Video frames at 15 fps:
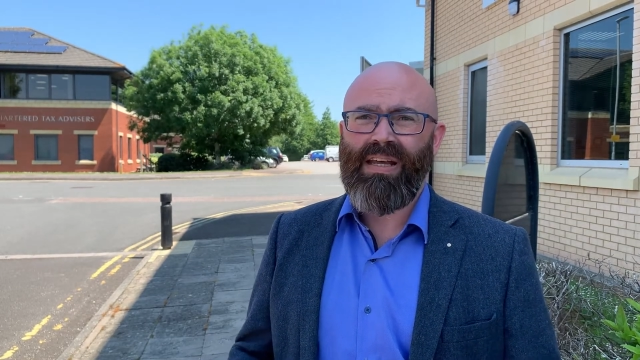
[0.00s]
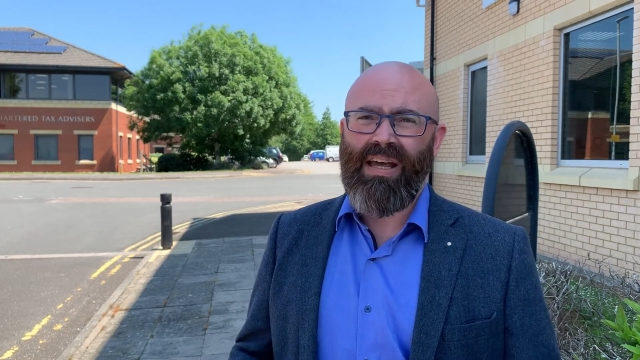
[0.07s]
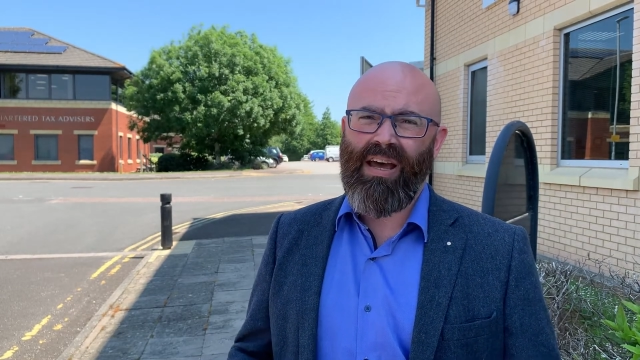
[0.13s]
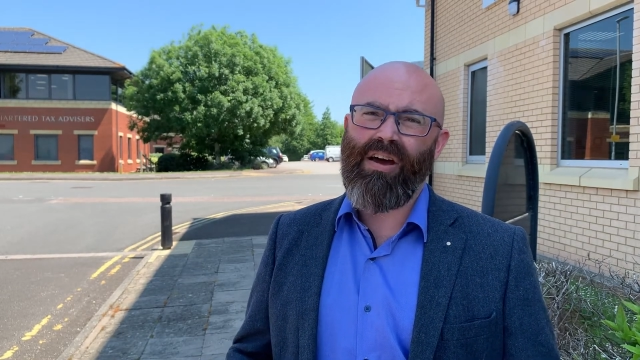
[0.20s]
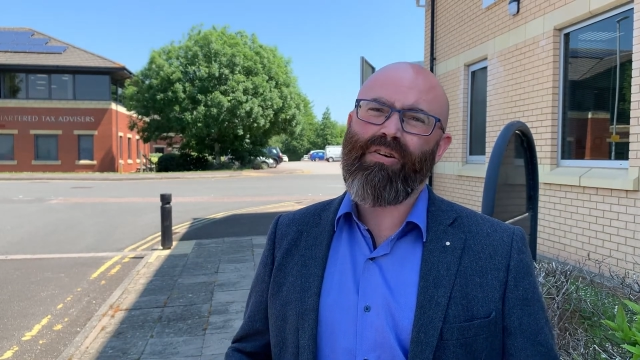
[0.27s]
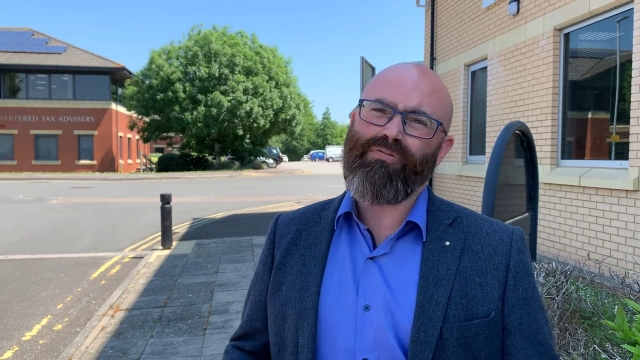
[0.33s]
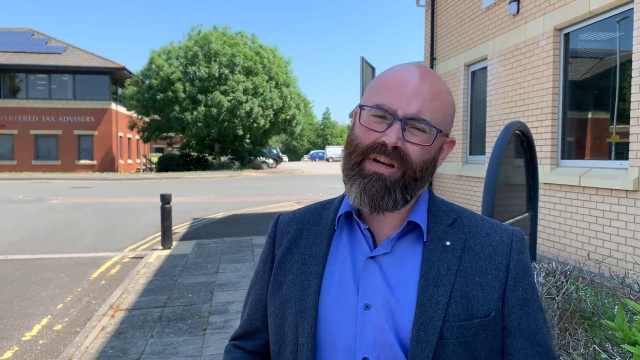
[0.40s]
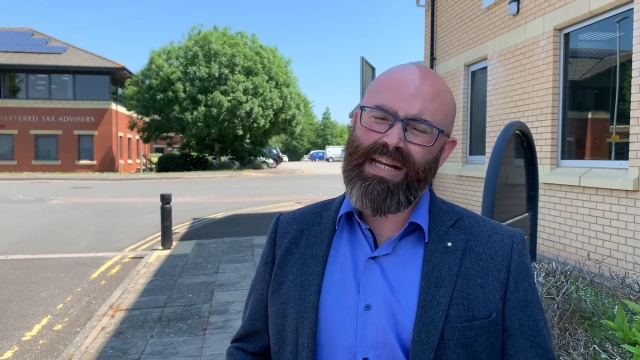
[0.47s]
are
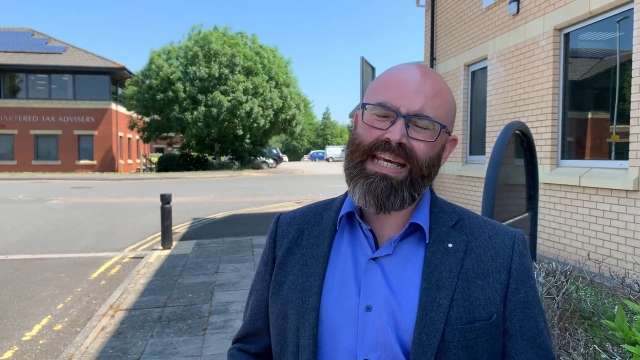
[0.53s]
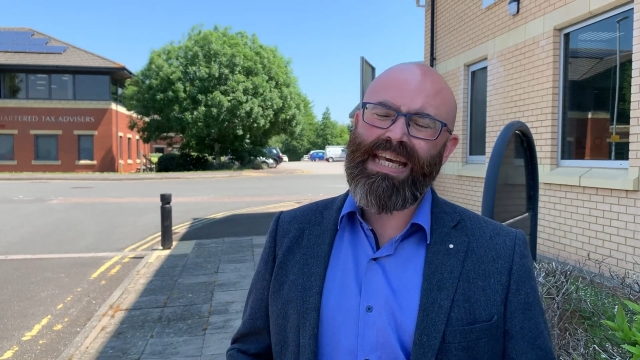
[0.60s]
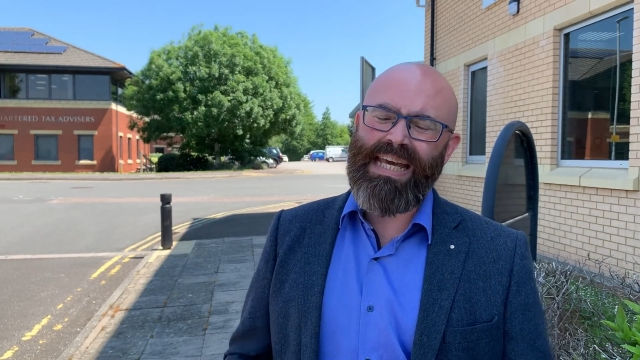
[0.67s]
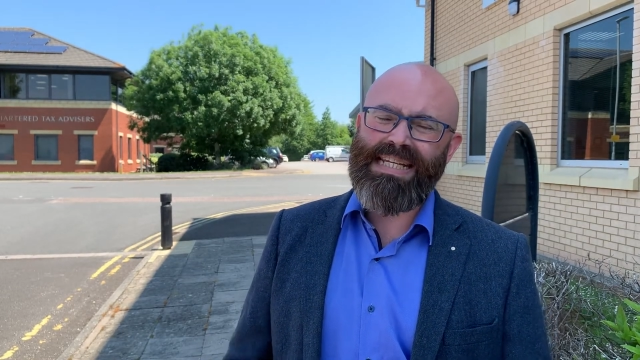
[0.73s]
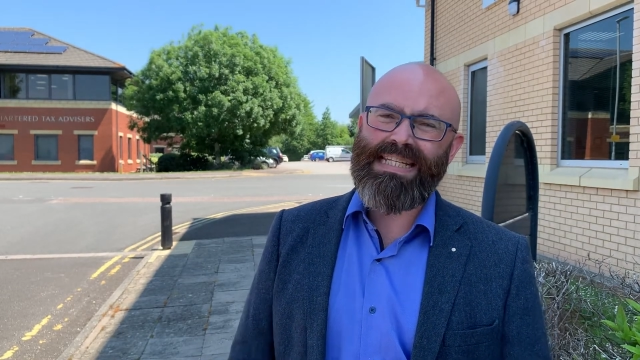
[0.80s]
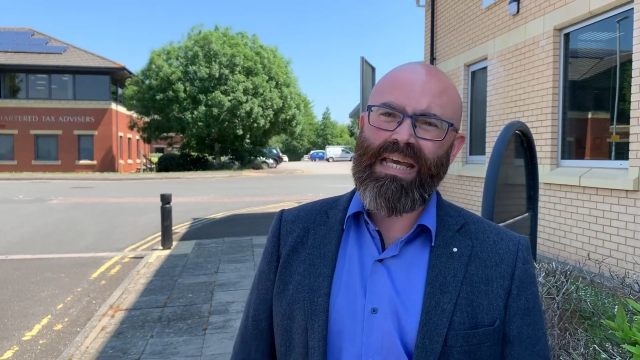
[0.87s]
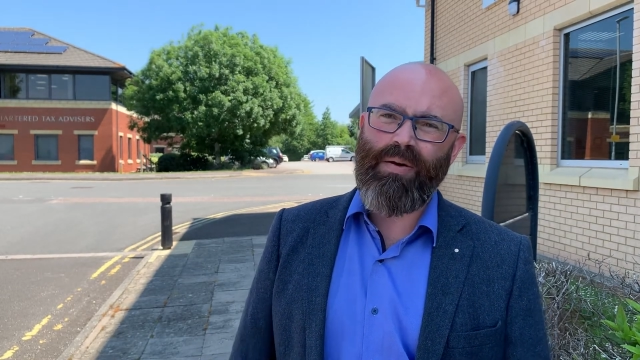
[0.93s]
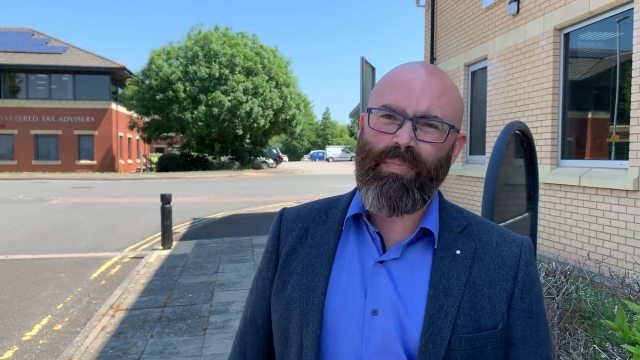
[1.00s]
really
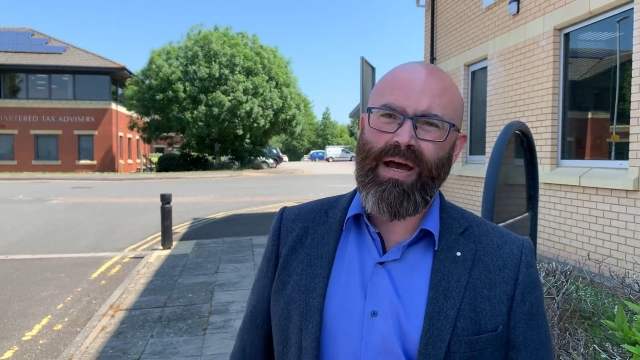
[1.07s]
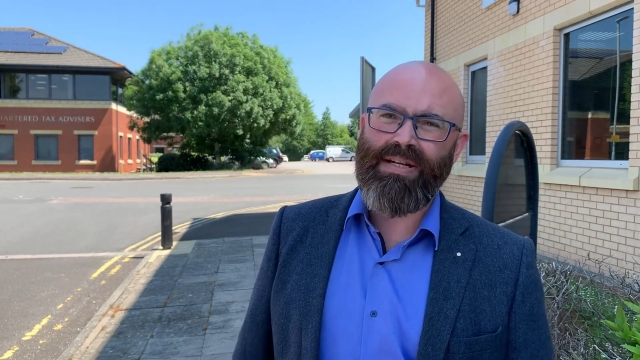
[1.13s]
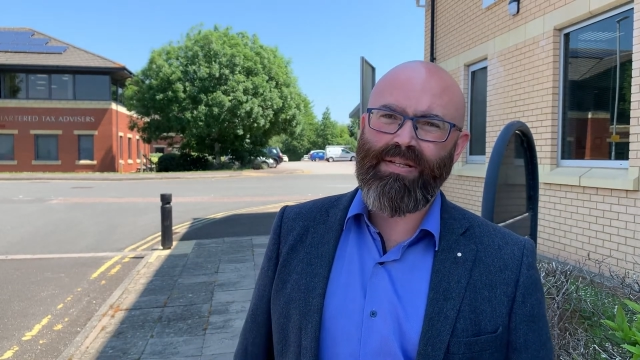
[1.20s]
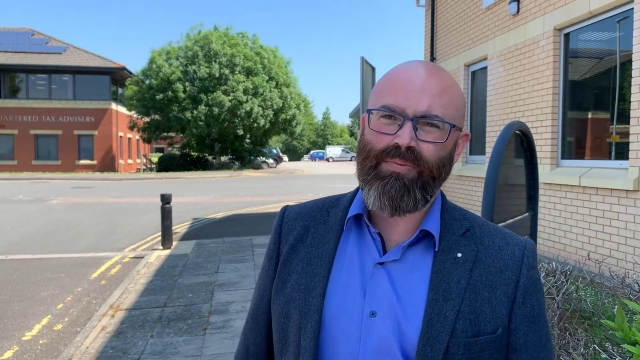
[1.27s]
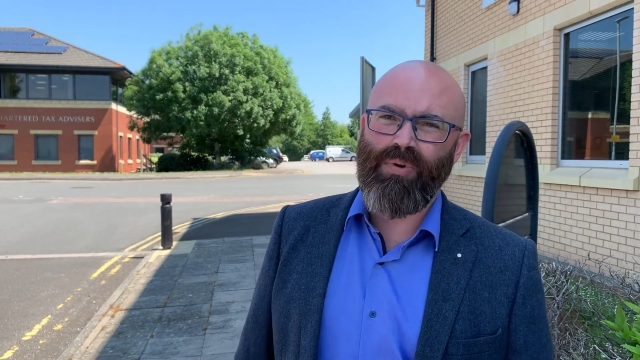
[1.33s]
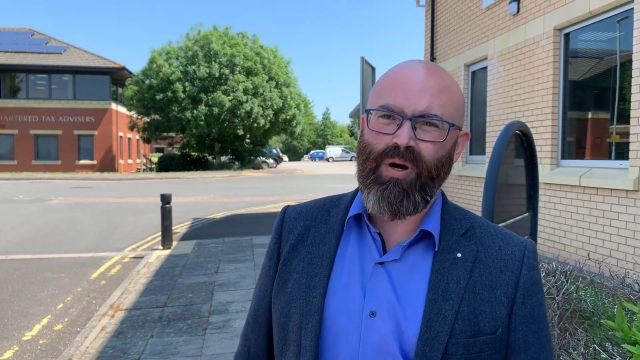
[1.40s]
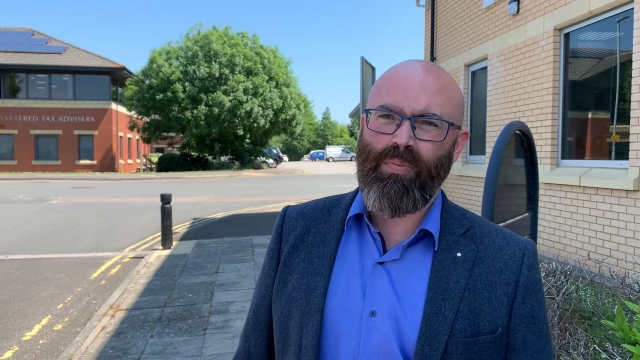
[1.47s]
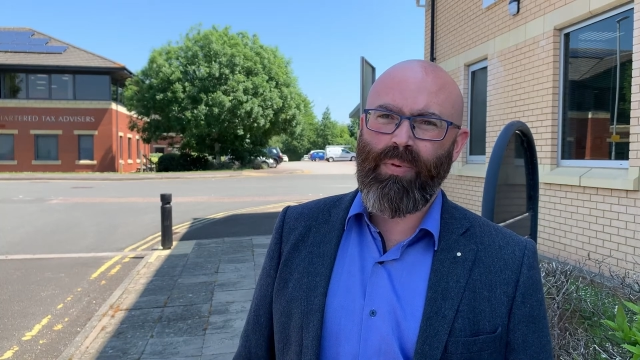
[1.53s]
keen to get back to the
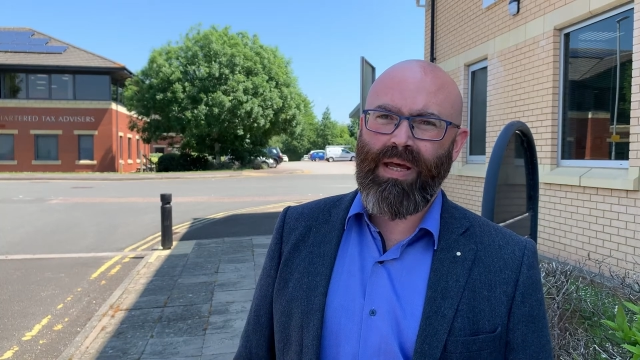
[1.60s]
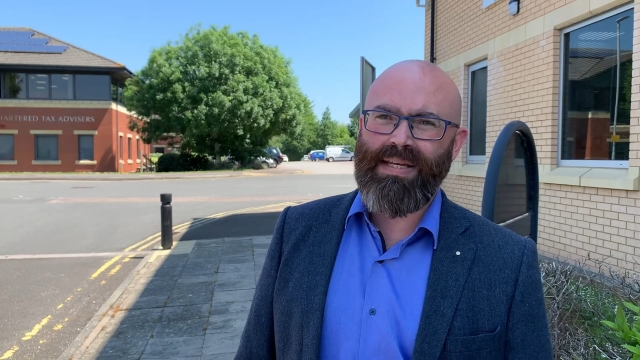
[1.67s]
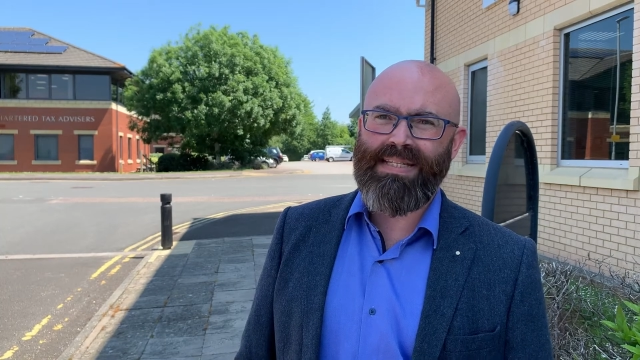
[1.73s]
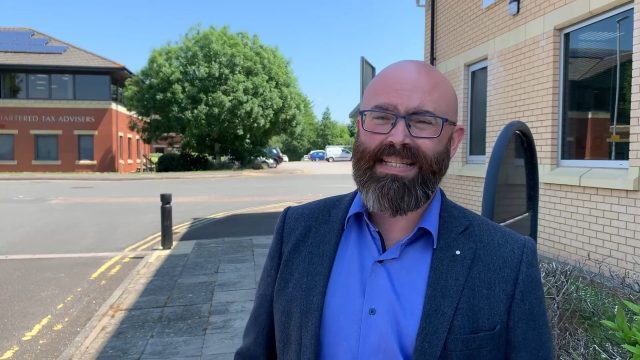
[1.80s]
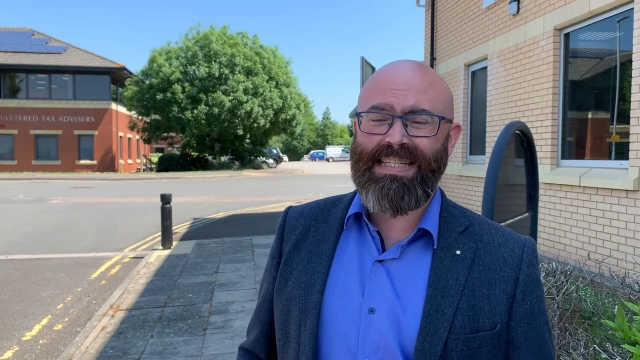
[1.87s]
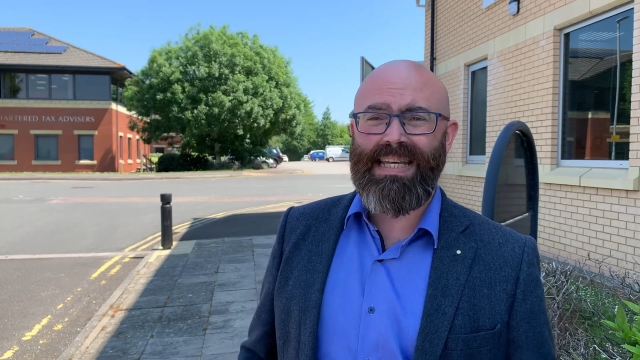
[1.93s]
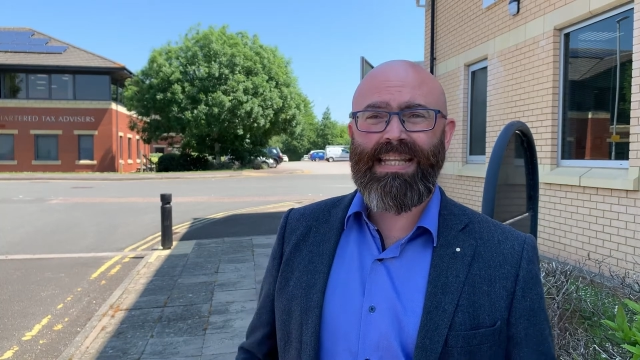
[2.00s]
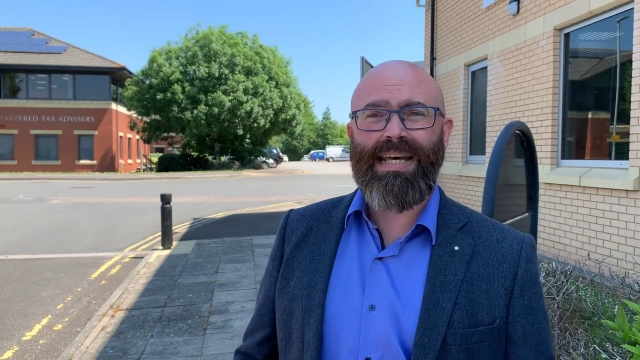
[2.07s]
workplace and
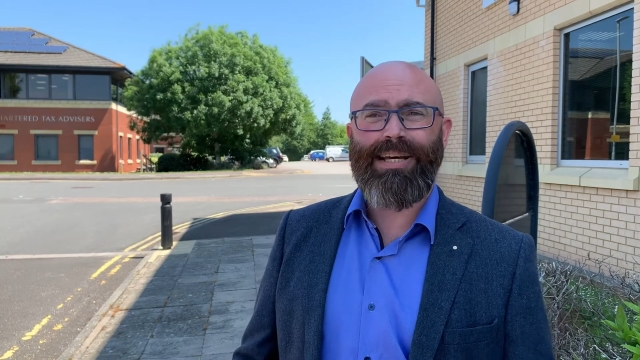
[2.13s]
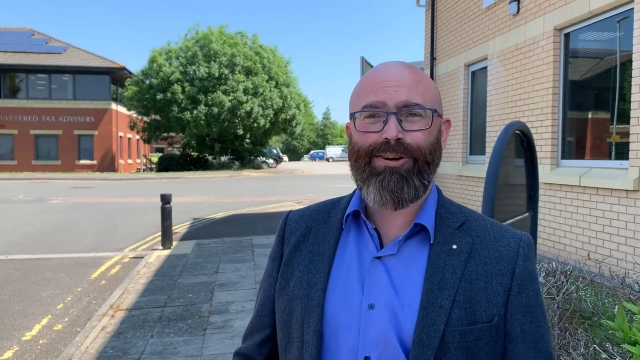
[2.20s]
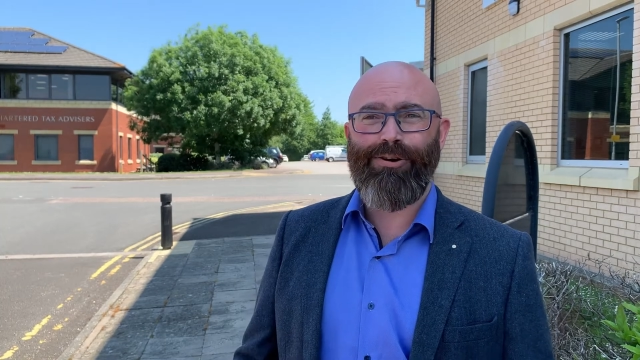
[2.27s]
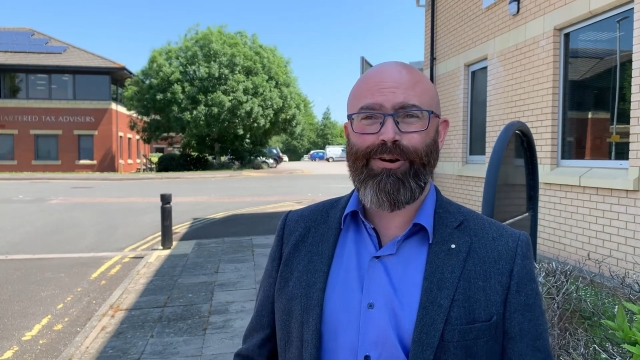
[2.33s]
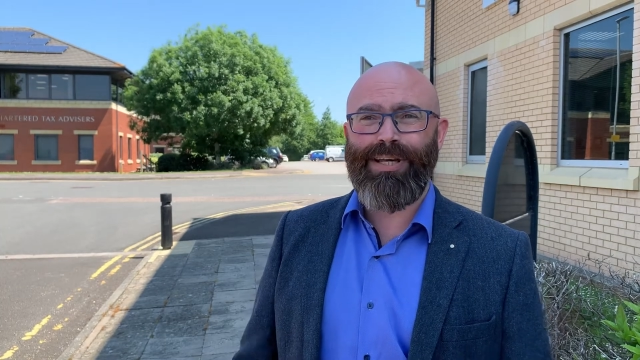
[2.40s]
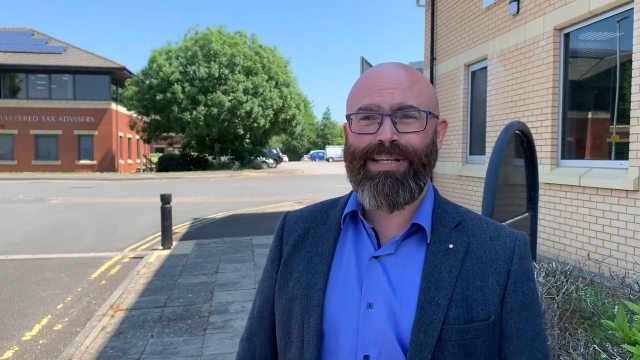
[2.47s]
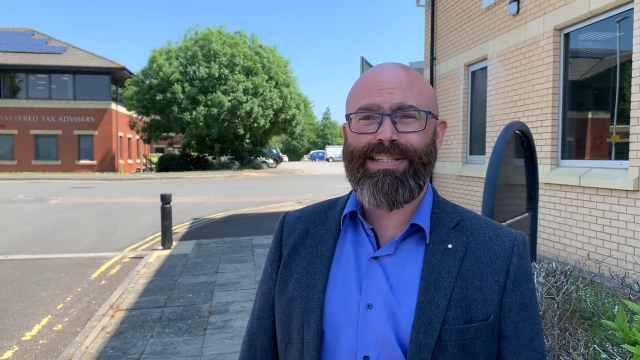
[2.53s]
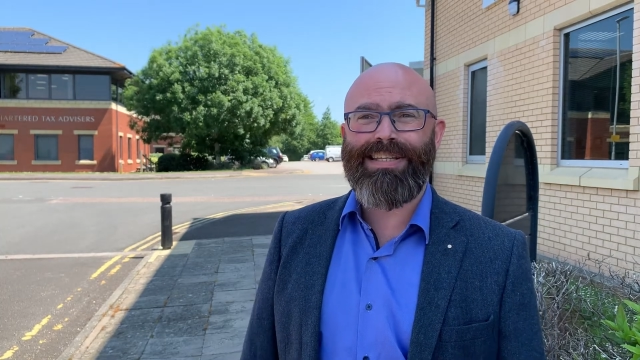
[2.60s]
see their
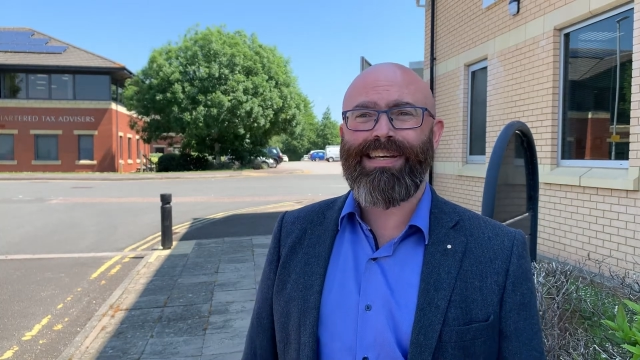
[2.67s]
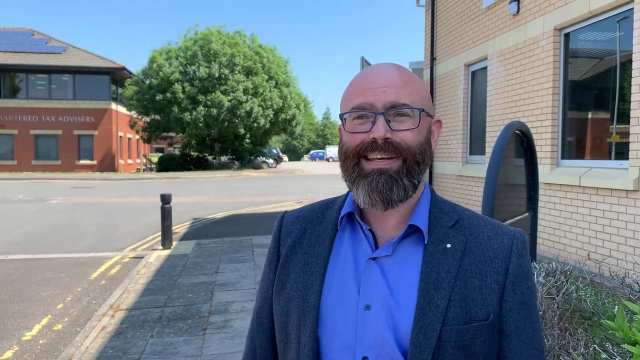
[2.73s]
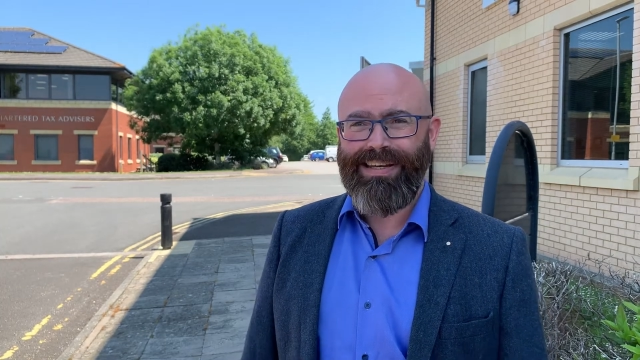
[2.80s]
colleagues